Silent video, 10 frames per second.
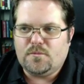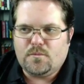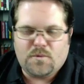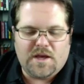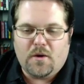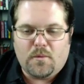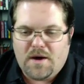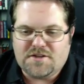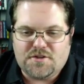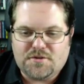we all
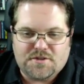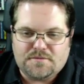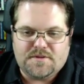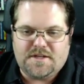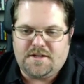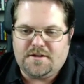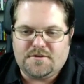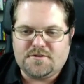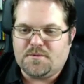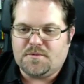watch YouTube
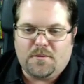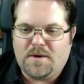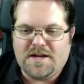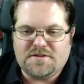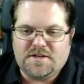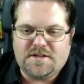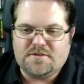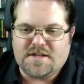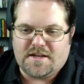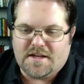videos. We all watch
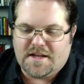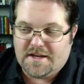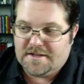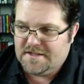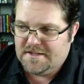videos online,